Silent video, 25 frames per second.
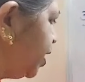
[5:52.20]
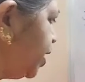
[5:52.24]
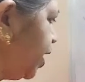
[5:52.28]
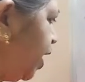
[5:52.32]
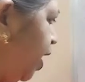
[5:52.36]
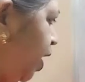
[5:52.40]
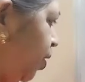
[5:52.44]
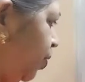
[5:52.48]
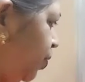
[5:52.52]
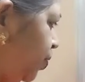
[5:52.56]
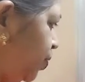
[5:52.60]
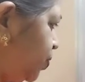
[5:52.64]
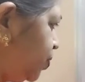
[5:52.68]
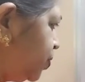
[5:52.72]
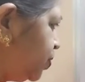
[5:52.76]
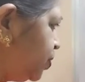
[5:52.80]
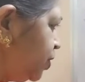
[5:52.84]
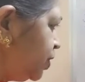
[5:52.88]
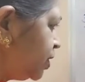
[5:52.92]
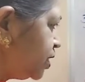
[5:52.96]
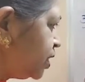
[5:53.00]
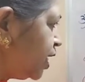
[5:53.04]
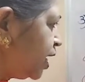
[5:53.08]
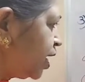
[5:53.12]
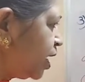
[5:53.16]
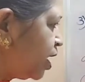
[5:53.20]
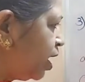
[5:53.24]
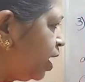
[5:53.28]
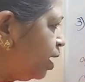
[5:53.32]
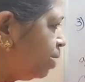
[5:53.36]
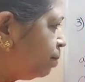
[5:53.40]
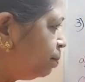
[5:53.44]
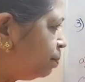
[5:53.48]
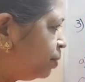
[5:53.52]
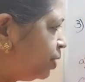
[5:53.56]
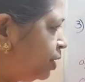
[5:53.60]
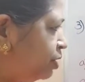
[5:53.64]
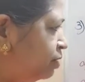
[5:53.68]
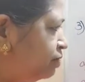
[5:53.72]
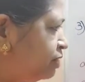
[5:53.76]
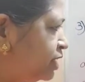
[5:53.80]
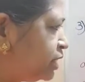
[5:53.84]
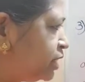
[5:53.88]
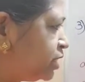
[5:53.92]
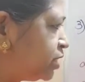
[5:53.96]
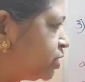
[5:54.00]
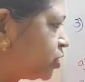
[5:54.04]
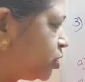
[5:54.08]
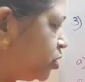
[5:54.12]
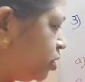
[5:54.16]
Now, the compound
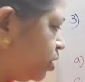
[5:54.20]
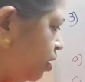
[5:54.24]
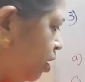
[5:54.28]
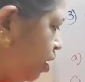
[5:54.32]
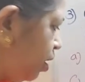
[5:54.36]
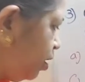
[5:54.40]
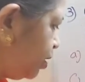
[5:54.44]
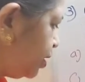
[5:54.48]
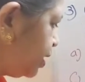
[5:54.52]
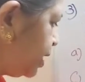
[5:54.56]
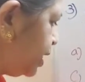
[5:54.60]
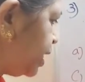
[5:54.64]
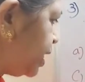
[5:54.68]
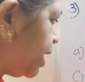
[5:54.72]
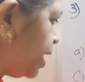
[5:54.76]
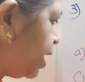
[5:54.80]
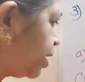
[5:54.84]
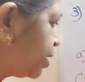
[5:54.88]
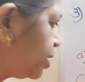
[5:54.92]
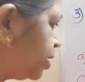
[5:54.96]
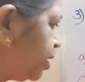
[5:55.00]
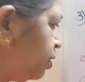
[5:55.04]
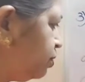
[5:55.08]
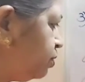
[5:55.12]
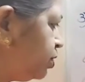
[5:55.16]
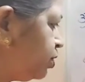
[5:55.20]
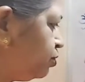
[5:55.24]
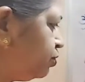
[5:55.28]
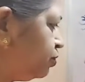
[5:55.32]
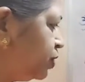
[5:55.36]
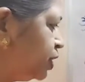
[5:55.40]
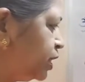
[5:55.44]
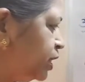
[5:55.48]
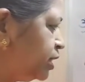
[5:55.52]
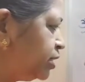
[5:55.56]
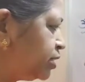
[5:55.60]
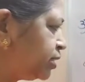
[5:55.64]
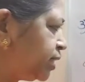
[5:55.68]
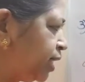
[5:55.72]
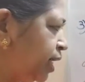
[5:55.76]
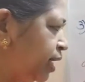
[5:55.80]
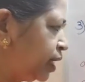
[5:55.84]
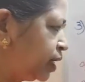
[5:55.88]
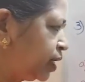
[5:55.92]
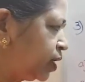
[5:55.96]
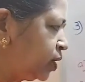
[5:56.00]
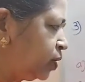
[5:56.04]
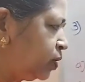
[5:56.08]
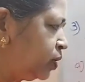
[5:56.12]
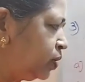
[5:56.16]
which is not reactive towards
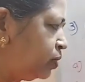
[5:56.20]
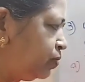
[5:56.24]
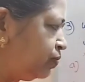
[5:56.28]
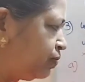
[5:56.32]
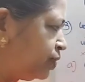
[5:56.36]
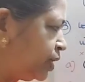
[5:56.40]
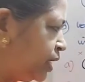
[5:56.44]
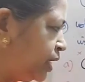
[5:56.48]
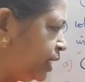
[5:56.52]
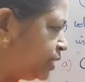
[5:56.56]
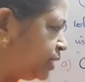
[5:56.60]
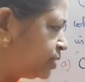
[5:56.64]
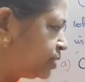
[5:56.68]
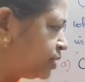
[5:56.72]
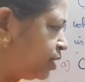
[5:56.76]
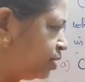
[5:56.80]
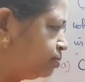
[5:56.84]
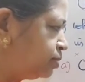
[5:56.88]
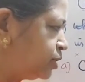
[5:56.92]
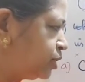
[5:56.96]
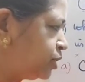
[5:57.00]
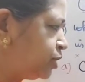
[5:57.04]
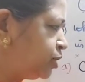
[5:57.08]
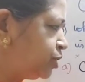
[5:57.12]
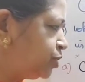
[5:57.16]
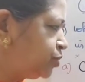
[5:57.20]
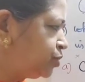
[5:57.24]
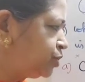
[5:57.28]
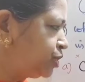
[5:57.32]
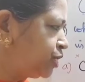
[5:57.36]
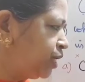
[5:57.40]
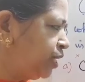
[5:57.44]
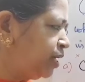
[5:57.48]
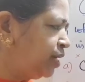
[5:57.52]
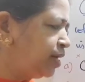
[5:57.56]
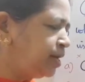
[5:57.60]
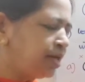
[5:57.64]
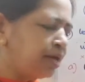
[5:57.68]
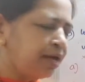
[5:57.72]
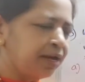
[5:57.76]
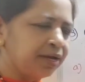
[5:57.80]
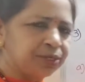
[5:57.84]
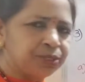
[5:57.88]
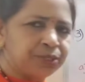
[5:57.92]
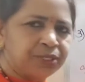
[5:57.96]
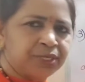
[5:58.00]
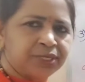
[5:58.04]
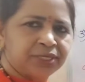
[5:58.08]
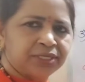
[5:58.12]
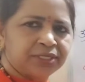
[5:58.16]
electrophilic substitution
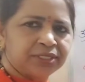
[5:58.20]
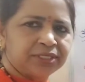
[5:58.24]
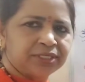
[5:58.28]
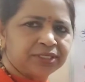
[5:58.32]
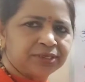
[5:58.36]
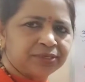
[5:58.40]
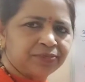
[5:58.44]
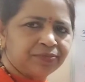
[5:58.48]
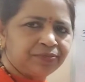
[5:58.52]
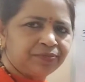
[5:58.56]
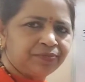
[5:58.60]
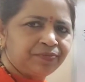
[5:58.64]
reactions.